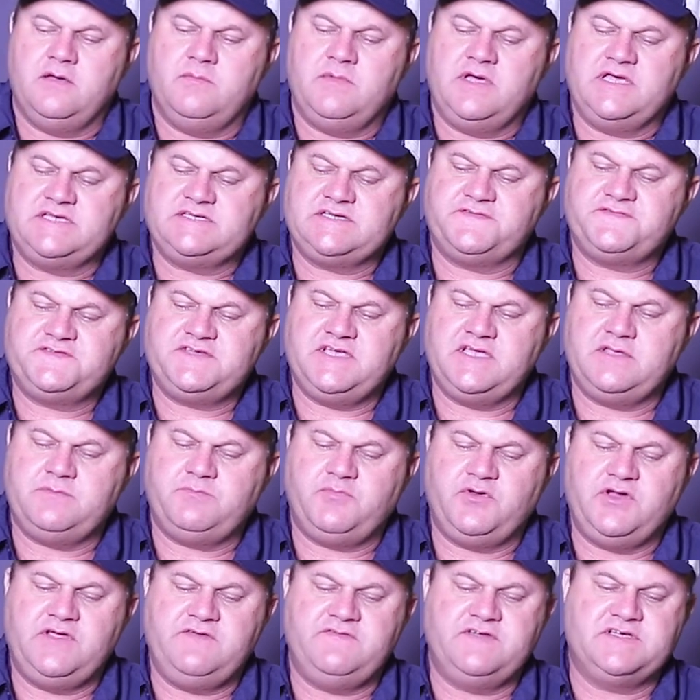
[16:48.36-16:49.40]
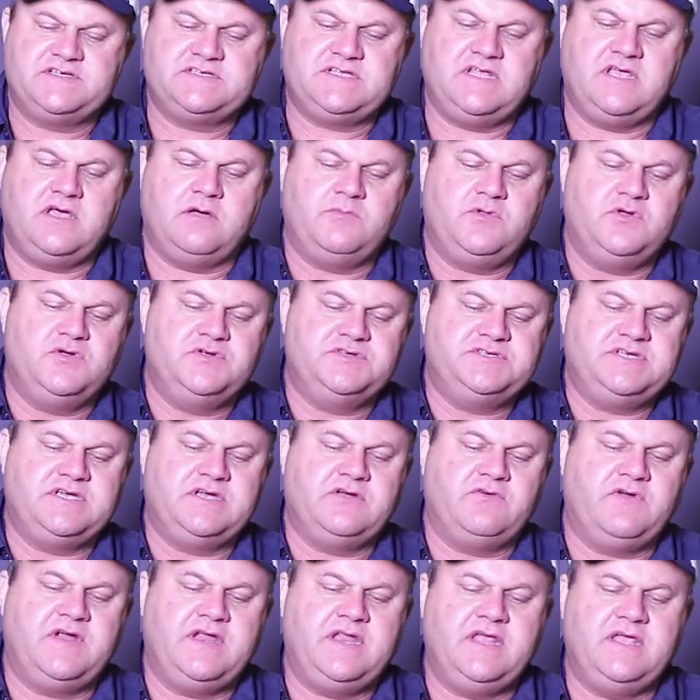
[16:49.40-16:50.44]
As I've said previously, I'm
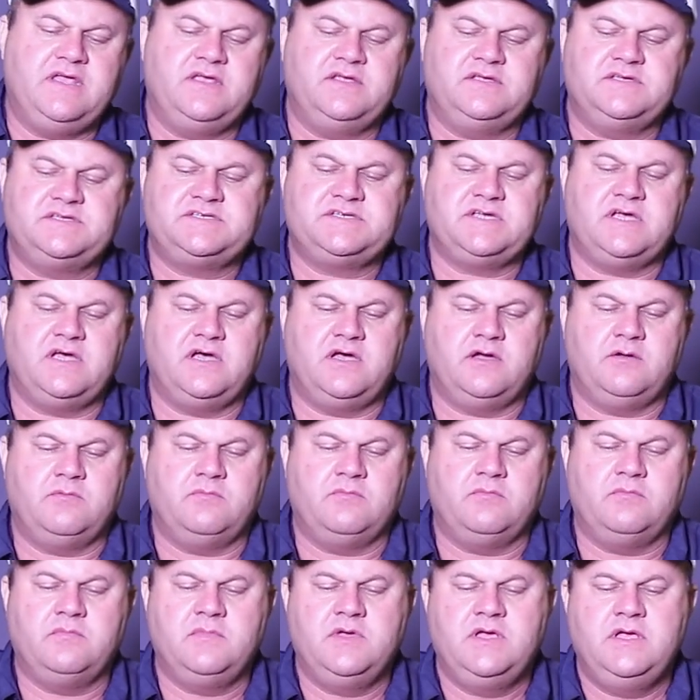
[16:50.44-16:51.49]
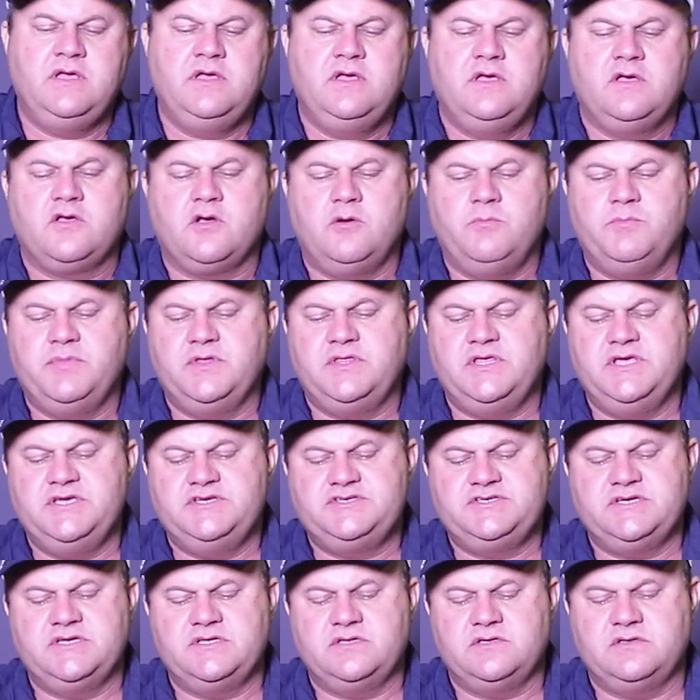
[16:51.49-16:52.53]
using Reading's
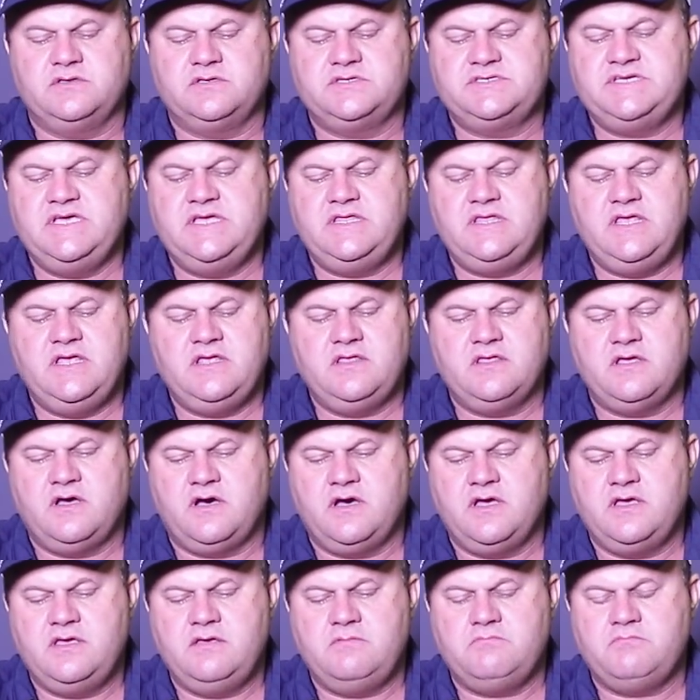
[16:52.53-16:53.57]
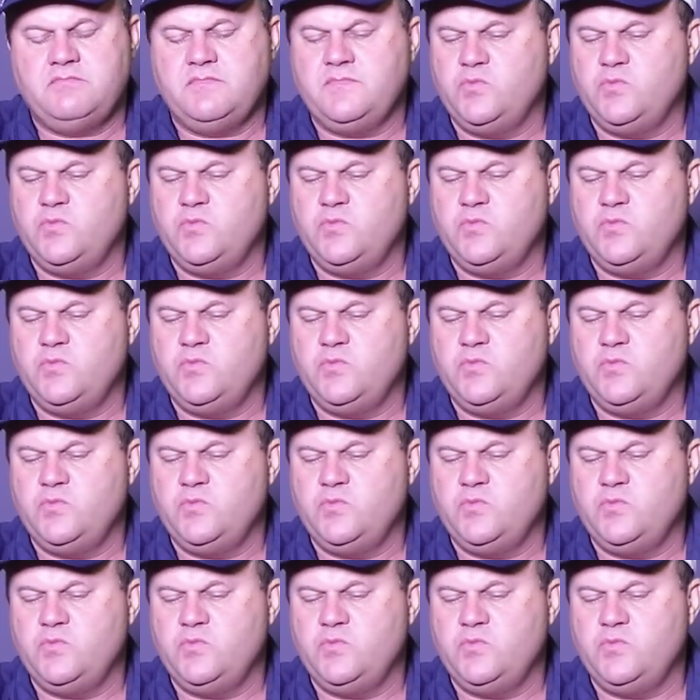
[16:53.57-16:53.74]
competition seating die.